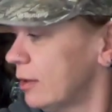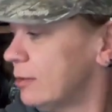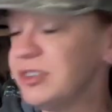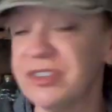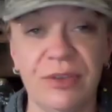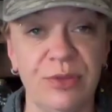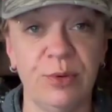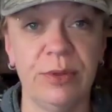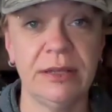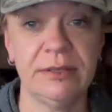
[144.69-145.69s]
I'm just going to
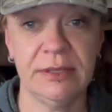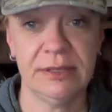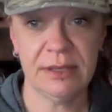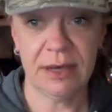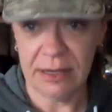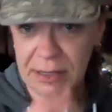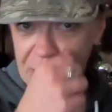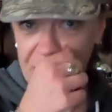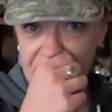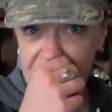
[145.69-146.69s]
throw that to the side. I don't
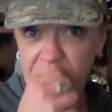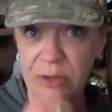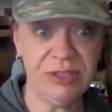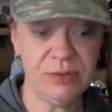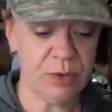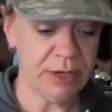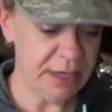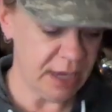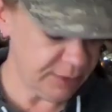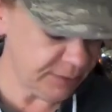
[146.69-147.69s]
want them all just running
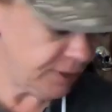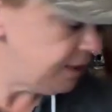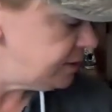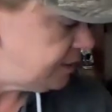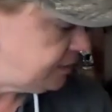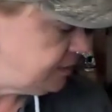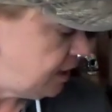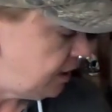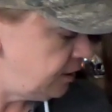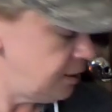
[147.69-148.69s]
at me because they see
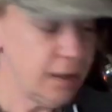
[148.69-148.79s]
I